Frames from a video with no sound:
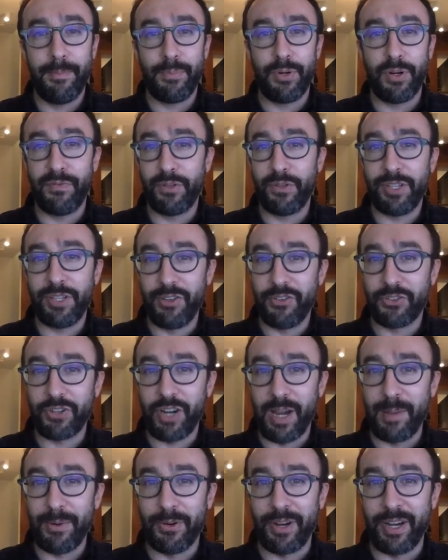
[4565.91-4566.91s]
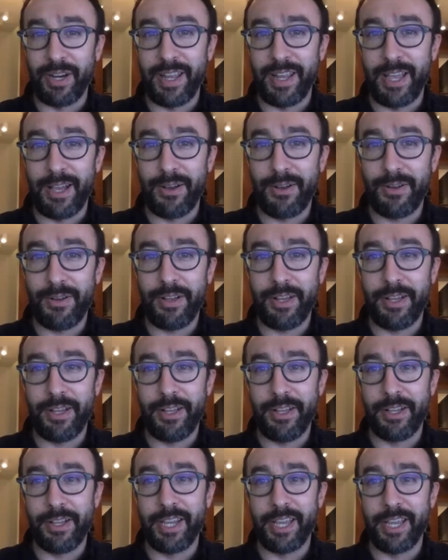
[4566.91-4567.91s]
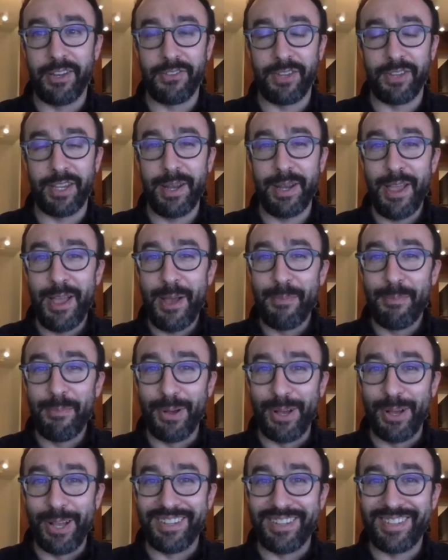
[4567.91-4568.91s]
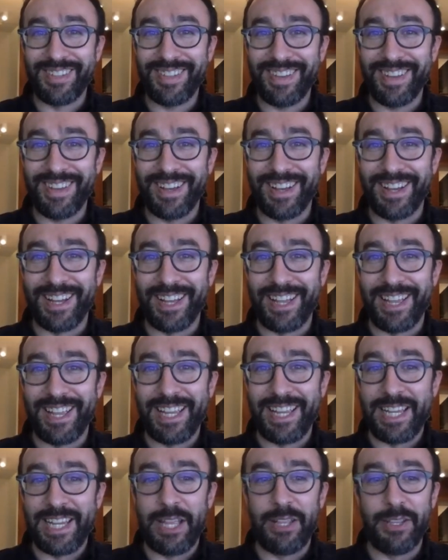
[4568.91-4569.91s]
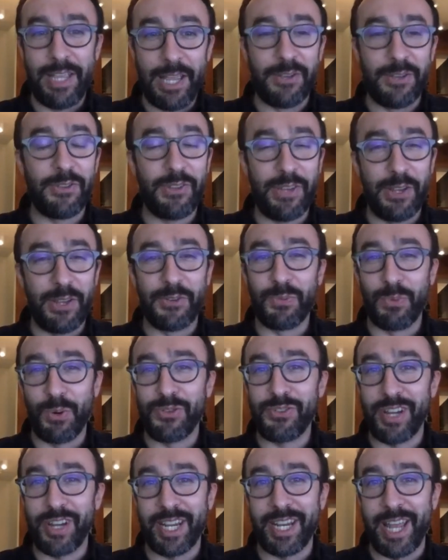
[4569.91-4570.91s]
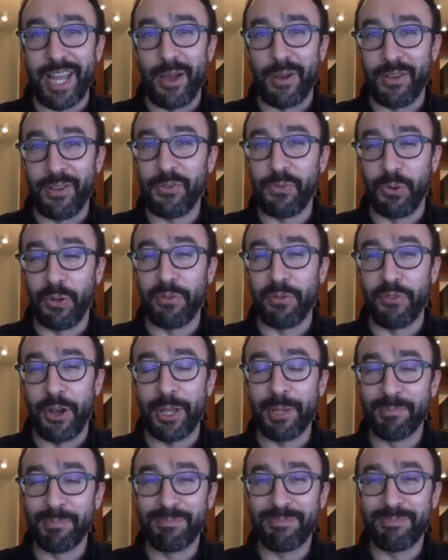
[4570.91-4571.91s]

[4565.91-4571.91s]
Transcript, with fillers: perfectly describe it right now. Uh, again, it's late, but uh, it's it's worth checking out. It's really funny.